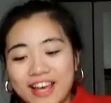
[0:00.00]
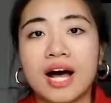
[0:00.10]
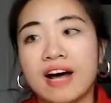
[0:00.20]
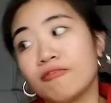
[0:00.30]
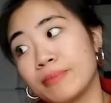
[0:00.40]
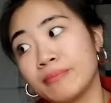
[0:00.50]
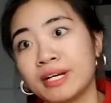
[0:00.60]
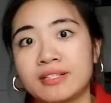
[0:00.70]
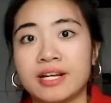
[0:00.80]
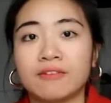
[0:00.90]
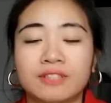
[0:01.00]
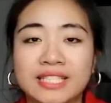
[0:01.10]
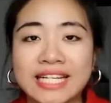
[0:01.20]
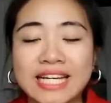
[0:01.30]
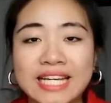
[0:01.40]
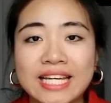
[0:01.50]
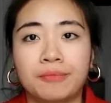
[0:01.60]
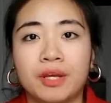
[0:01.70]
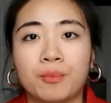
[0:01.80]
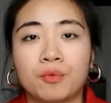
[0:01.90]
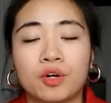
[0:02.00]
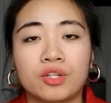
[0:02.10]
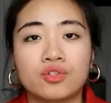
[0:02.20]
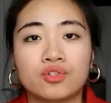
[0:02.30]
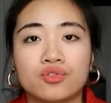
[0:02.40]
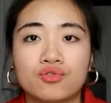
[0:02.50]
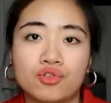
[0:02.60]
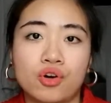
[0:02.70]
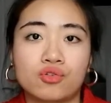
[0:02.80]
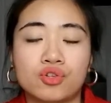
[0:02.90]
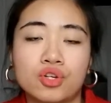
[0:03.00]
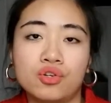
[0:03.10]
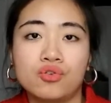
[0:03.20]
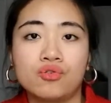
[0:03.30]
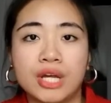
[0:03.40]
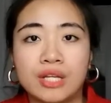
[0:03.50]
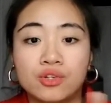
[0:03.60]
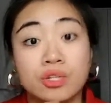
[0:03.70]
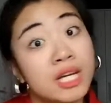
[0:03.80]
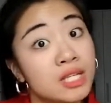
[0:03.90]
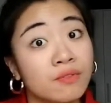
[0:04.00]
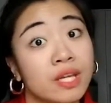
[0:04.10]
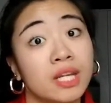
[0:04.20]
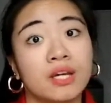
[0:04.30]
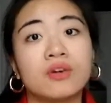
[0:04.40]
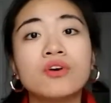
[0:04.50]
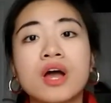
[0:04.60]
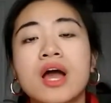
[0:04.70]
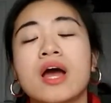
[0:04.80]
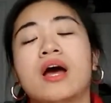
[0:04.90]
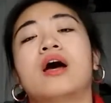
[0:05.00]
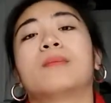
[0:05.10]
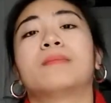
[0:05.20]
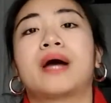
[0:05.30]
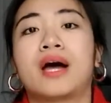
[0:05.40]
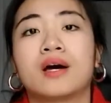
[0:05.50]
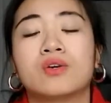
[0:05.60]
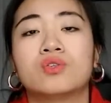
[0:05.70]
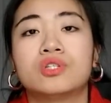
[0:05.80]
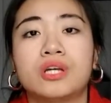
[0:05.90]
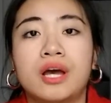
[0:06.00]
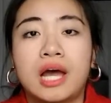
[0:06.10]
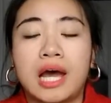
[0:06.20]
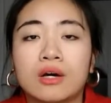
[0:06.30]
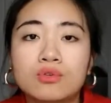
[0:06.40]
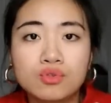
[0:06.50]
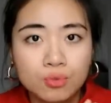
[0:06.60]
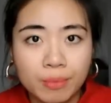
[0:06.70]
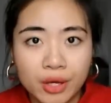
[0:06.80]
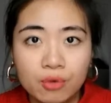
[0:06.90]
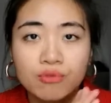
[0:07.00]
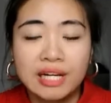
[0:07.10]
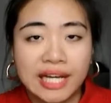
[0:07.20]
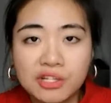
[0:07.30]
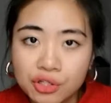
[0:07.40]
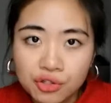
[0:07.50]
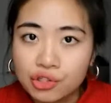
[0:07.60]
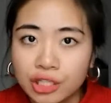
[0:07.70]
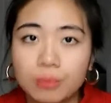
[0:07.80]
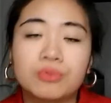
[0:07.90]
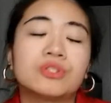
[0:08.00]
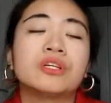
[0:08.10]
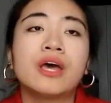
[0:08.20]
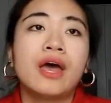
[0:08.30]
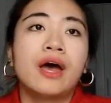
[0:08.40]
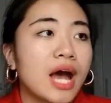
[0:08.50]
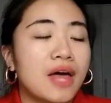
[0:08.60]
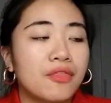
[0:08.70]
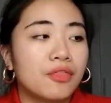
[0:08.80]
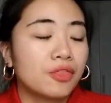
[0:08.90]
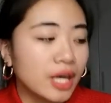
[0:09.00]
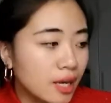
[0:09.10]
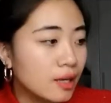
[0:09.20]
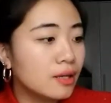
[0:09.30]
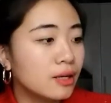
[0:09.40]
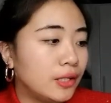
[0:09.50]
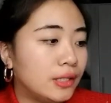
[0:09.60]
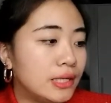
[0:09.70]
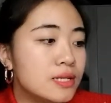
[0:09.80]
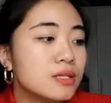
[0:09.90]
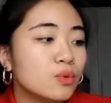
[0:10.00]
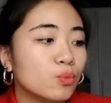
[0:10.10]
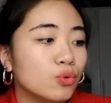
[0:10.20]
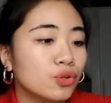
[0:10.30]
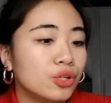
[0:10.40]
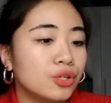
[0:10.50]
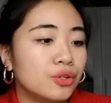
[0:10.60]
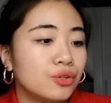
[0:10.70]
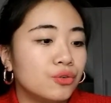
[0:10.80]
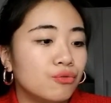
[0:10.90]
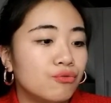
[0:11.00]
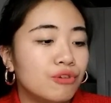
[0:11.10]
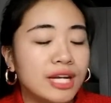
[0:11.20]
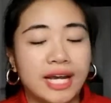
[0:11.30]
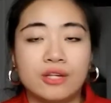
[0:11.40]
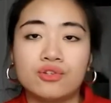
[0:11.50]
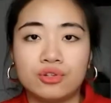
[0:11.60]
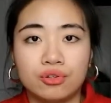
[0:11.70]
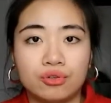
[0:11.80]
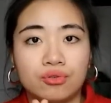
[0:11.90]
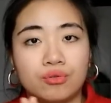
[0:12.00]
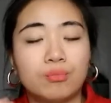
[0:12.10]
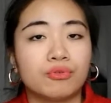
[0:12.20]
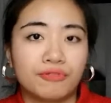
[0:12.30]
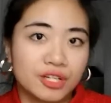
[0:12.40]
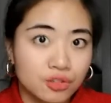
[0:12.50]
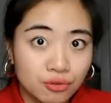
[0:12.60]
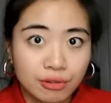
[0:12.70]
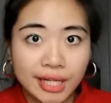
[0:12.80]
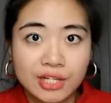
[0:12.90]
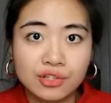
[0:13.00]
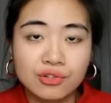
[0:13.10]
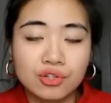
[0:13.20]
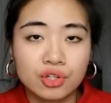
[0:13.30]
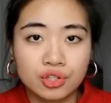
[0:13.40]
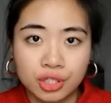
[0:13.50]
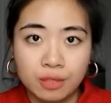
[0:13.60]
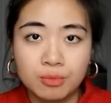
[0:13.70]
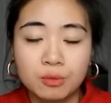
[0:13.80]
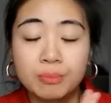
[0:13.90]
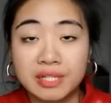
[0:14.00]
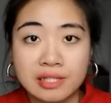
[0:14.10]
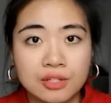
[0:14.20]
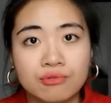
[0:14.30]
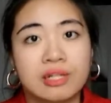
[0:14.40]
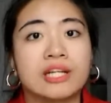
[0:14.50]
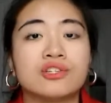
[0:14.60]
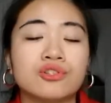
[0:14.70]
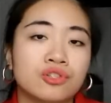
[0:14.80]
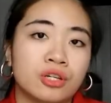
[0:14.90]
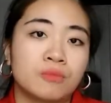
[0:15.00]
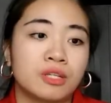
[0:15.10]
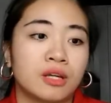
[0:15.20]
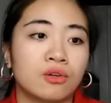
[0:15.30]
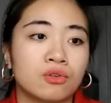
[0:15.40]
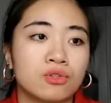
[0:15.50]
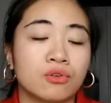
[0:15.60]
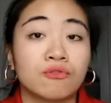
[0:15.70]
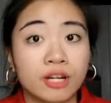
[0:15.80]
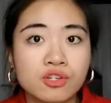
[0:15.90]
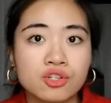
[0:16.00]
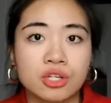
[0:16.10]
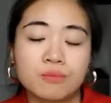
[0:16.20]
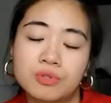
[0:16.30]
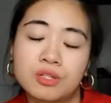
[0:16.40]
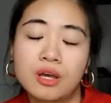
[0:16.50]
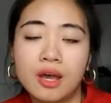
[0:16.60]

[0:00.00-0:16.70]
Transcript: I've made myself a tea. I'm going to talk to you in today's video about how to build relationships. I think this would relate to professional relationships, business relationships, and also friendships.